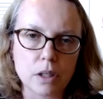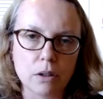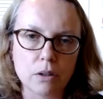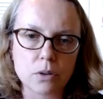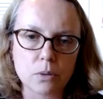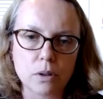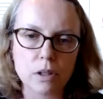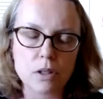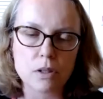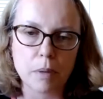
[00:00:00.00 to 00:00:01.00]
go
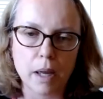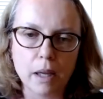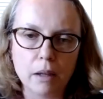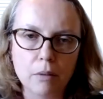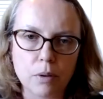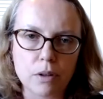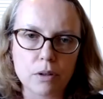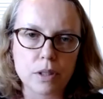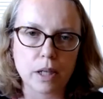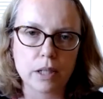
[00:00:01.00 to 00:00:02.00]
towards paying for
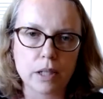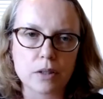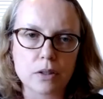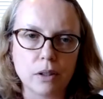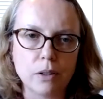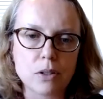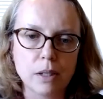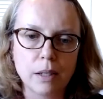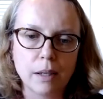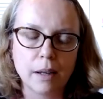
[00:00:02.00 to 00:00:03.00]
those digesters,
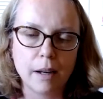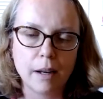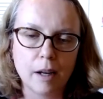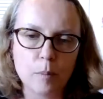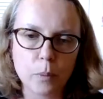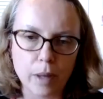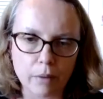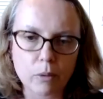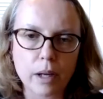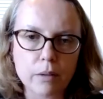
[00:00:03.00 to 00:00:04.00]
we
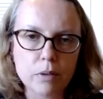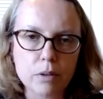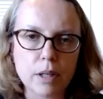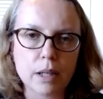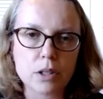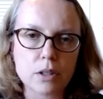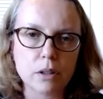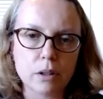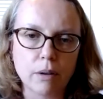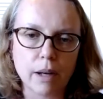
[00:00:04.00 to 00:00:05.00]
have quite a few digester
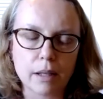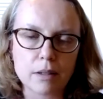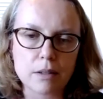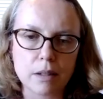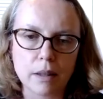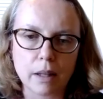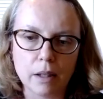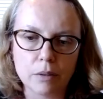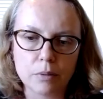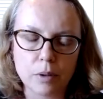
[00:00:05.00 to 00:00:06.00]
credits in the
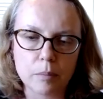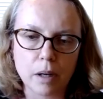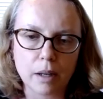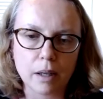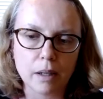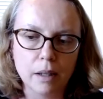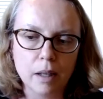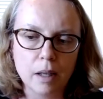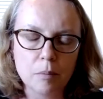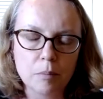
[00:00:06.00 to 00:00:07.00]
California market.
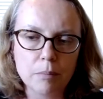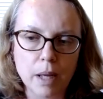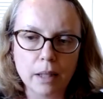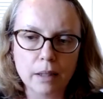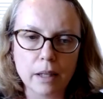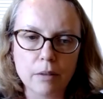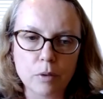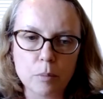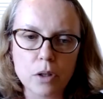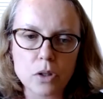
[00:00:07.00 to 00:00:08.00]
But mainly for
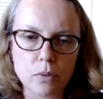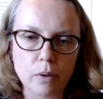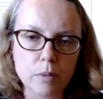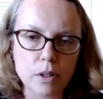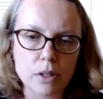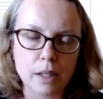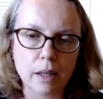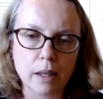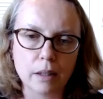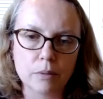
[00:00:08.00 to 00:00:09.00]
most farmers in
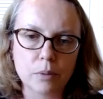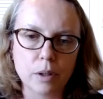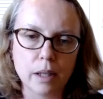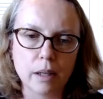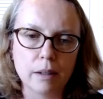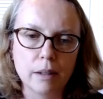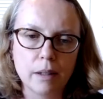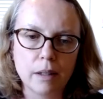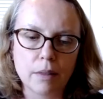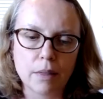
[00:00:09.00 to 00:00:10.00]
California,
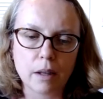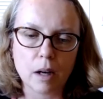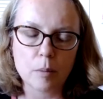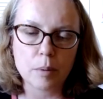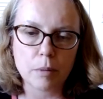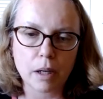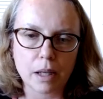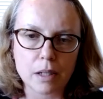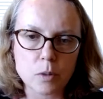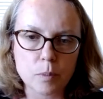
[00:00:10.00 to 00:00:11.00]
the carbon
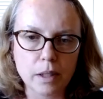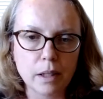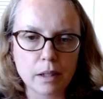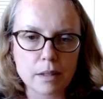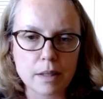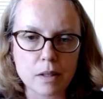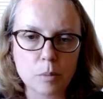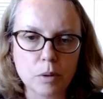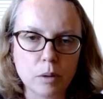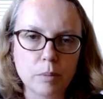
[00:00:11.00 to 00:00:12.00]
market has been
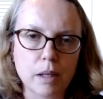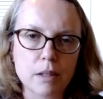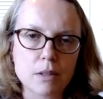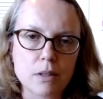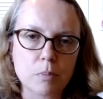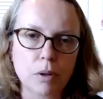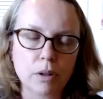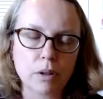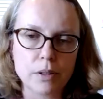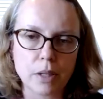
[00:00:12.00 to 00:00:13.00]
inaccessible because
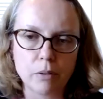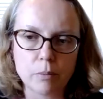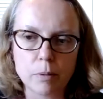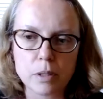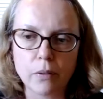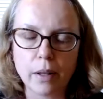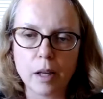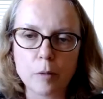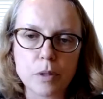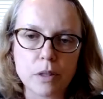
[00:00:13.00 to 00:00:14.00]
protocols haven't been
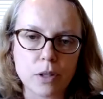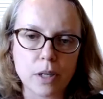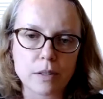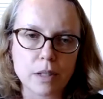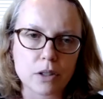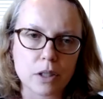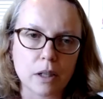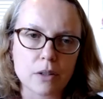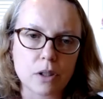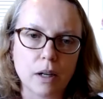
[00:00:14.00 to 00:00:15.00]
developed, the transaction
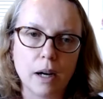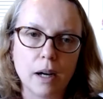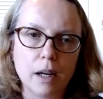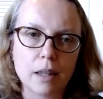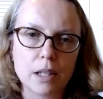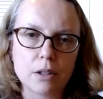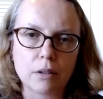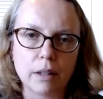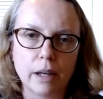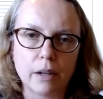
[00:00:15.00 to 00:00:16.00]
costs are high, they don't
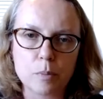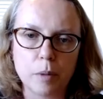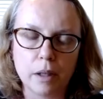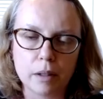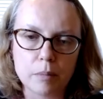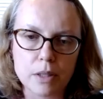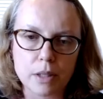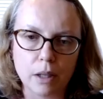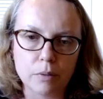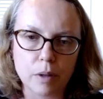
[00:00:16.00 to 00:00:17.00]
allow small and
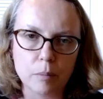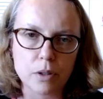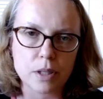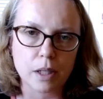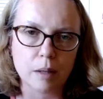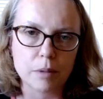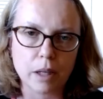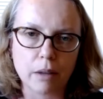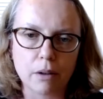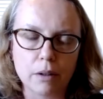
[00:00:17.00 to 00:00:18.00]
mid-scale farmers to come
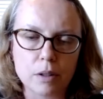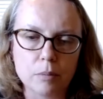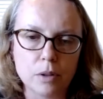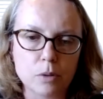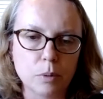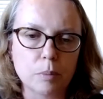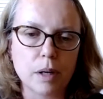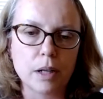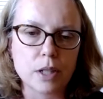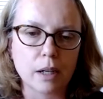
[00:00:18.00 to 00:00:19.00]
together under multiple
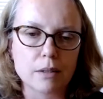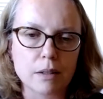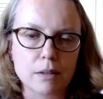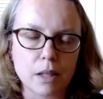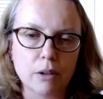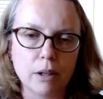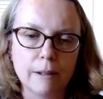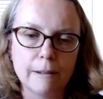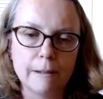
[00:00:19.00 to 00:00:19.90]
projects, et cetera.